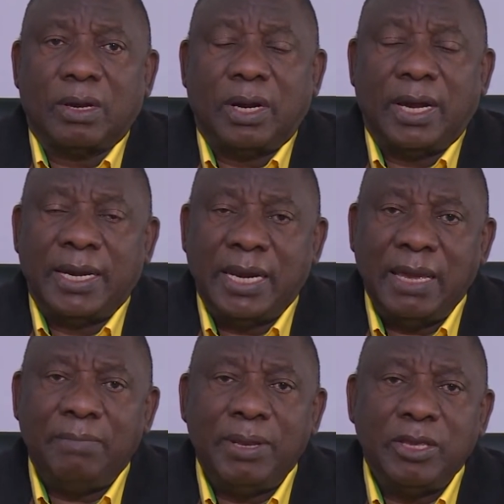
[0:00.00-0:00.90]

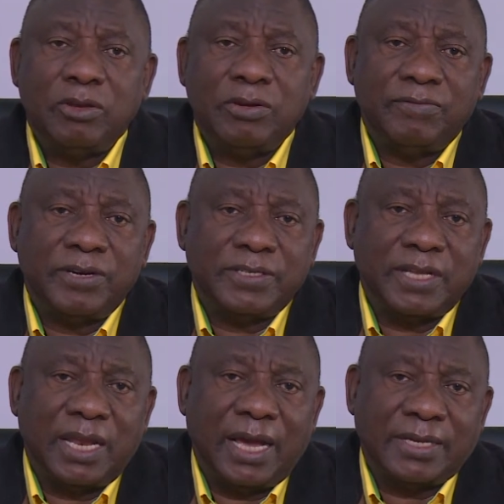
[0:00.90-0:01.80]
Enabling
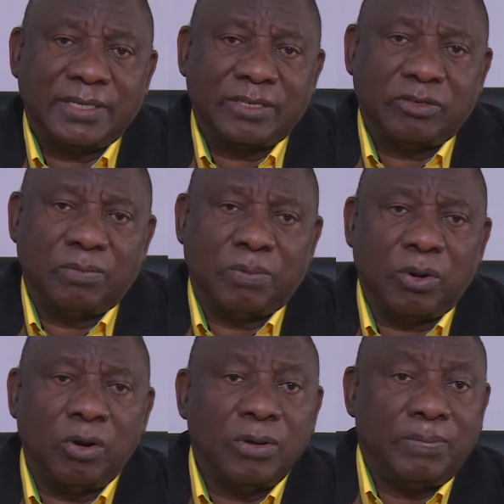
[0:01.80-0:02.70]
universal access to
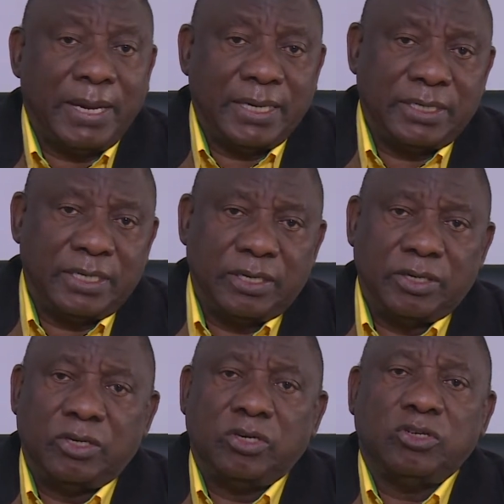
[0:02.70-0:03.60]
broadband
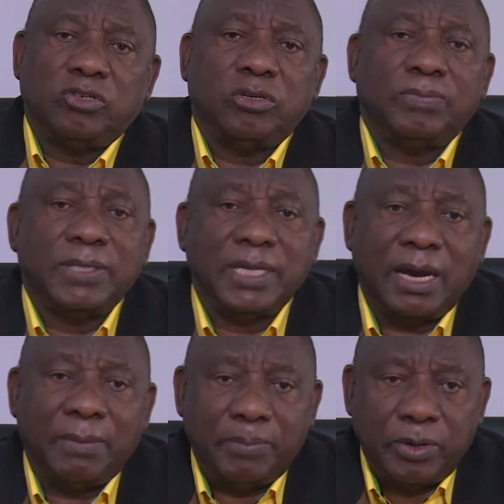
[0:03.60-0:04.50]
should be the
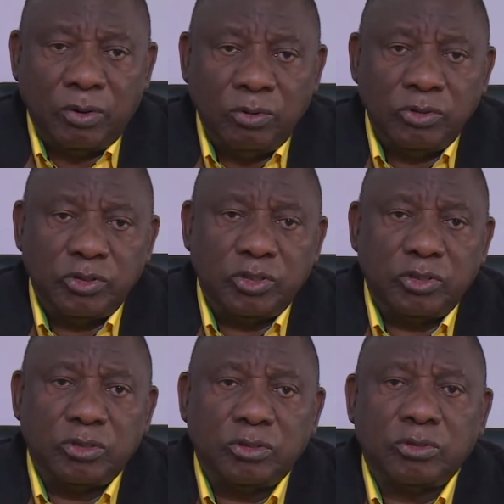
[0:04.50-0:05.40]
approach
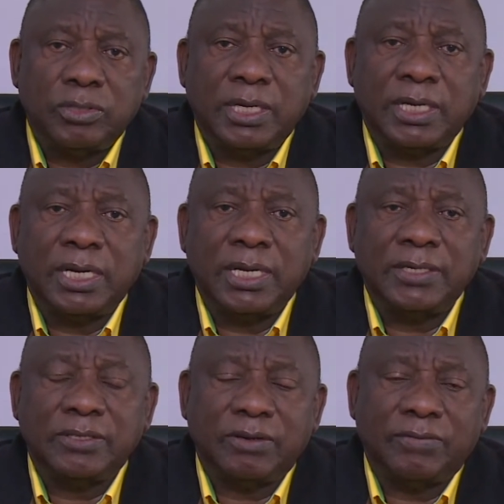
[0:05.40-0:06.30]
to the
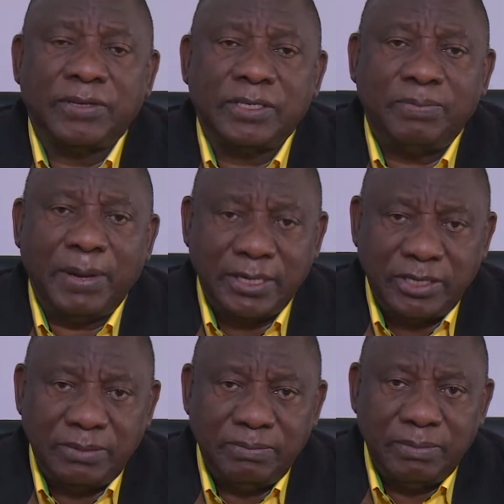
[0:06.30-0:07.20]
release of the
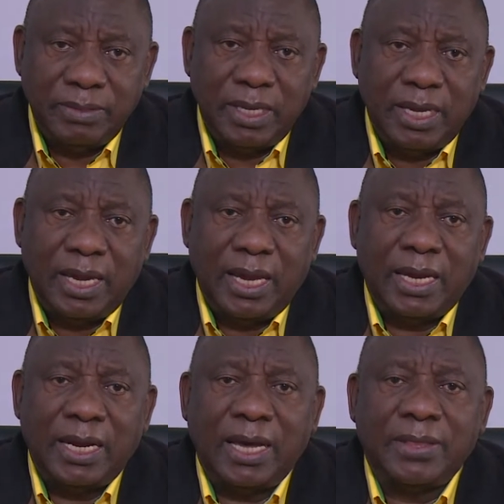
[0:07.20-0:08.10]
spectrum
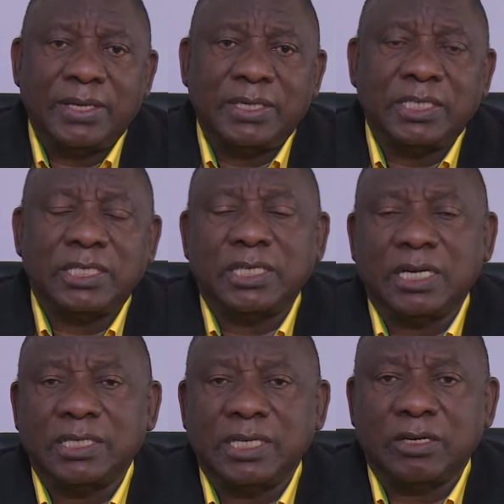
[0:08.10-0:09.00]
and other
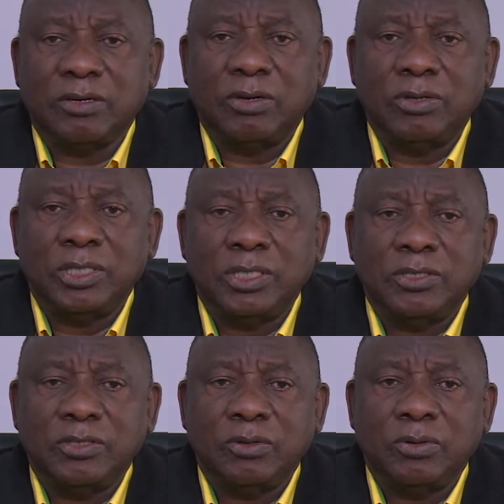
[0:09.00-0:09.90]
digital technologies
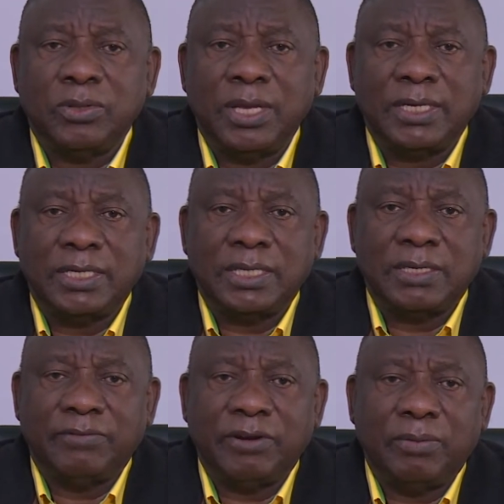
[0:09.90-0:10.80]
so that the
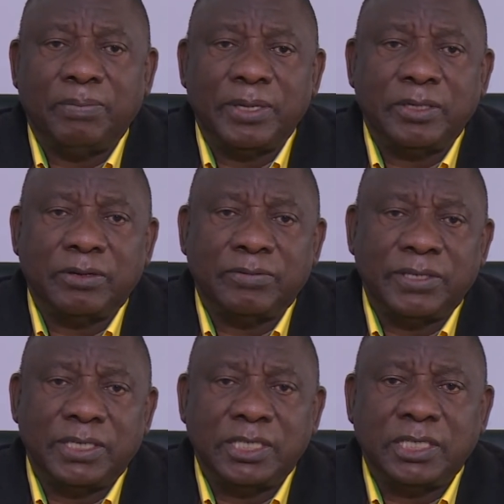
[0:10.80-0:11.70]
development of the
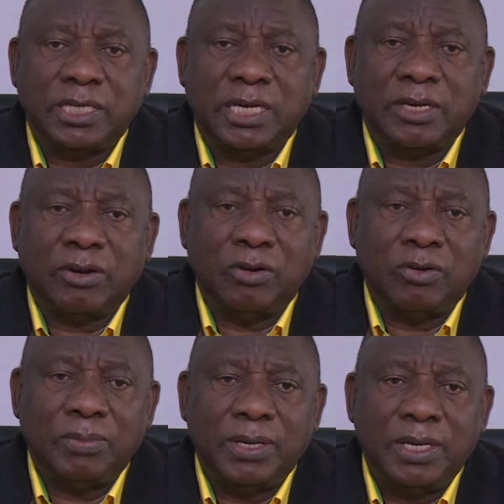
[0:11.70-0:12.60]
digital
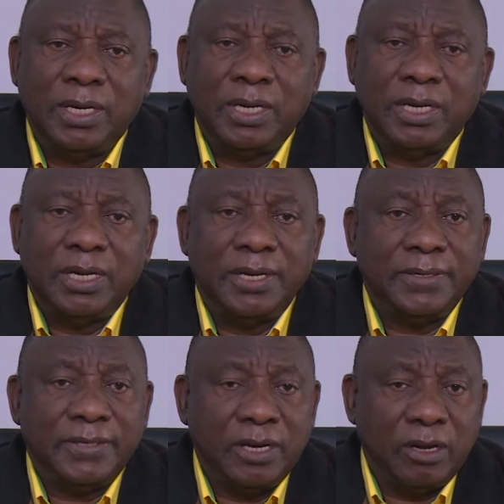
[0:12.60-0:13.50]
economy
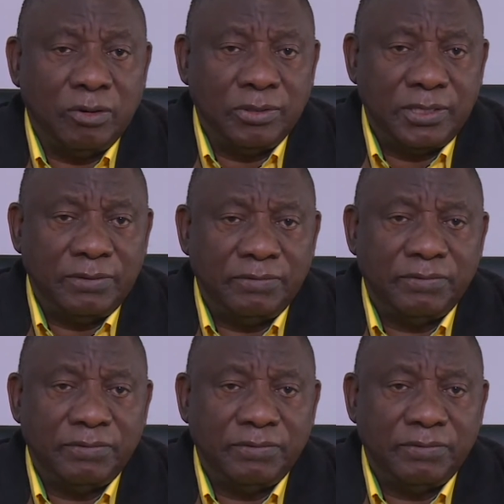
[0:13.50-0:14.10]
is inclusive